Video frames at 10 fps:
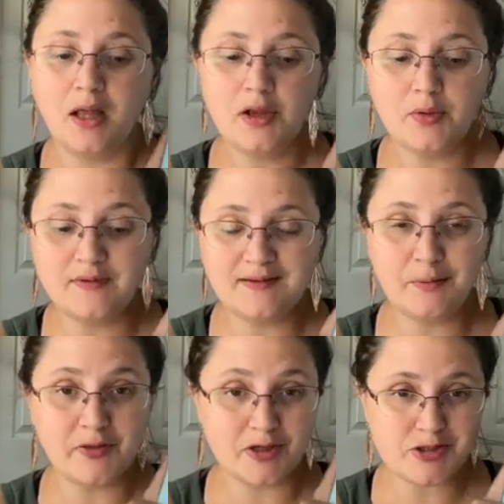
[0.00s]
you can see
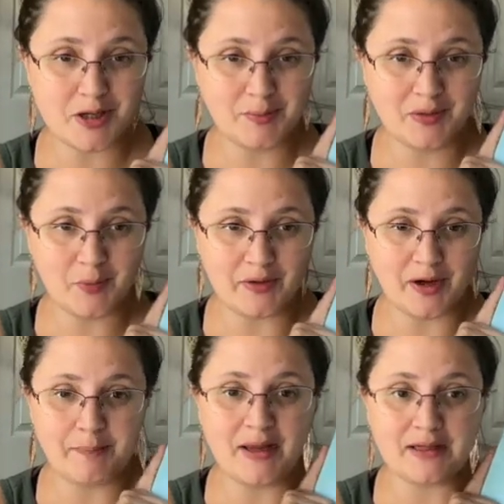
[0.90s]
with the astronomy and the weather,
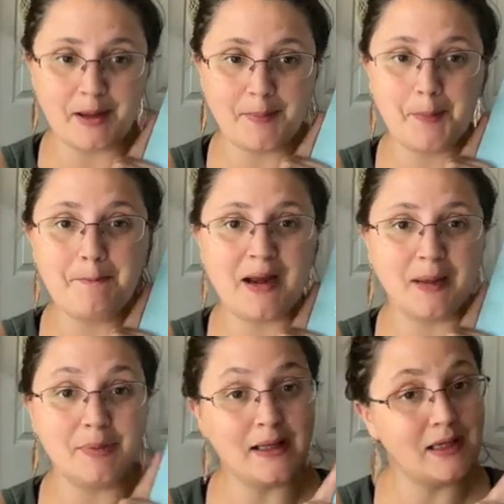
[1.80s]
I picked up
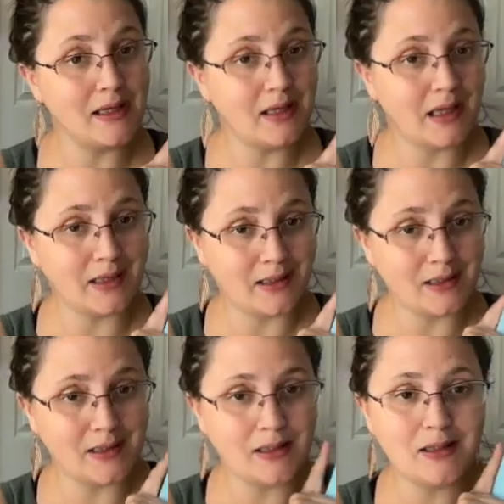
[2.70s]
my planning and
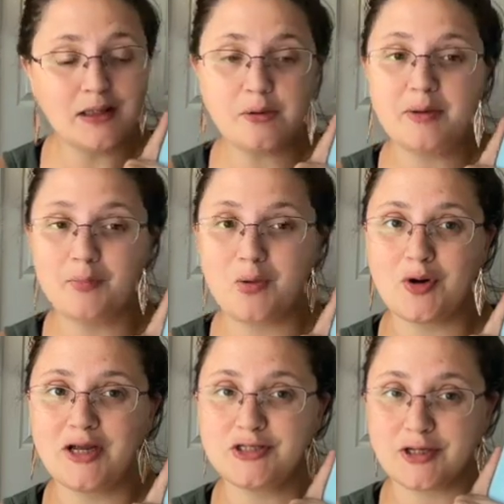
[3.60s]
a little bit more
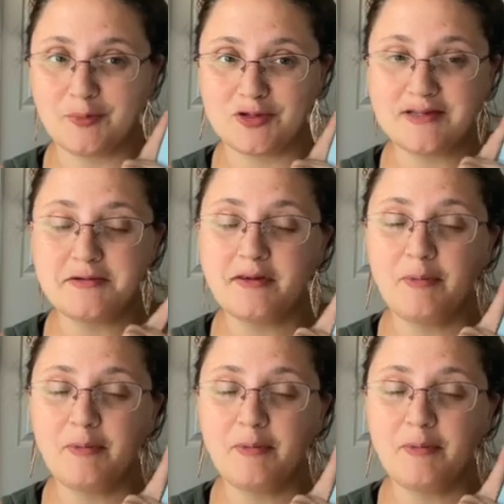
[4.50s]
and took it more seriously.